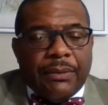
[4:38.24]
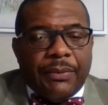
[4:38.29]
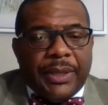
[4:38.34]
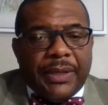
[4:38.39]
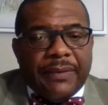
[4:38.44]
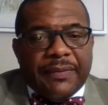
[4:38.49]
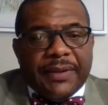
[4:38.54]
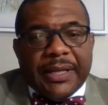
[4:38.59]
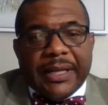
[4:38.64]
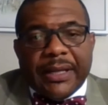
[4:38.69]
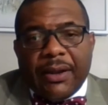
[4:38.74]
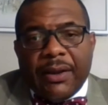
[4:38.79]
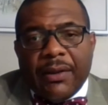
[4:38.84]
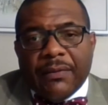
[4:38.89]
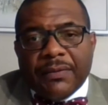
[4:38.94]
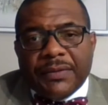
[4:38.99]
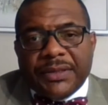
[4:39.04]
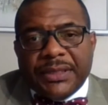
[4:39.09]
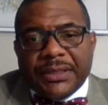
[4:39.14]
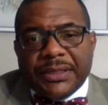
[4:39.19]
We even had
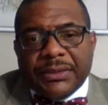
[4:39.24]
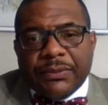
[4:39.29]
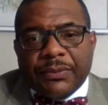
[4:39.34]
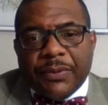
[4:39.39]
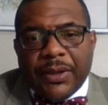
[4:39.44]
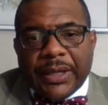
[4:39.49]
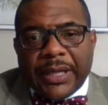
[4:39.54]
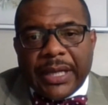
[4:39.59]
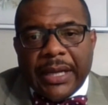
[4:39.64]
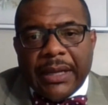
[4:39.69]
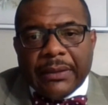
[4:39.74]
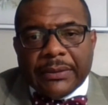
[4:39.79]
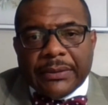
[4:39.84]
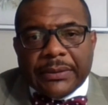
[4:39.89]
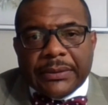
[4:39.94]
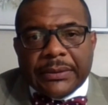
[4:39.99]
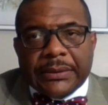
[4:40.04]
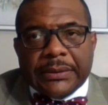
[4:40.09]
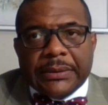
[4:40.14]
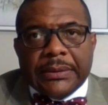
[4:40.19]
off-season
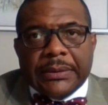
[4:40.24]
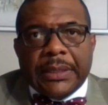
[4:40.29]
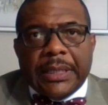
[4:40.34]
workouts.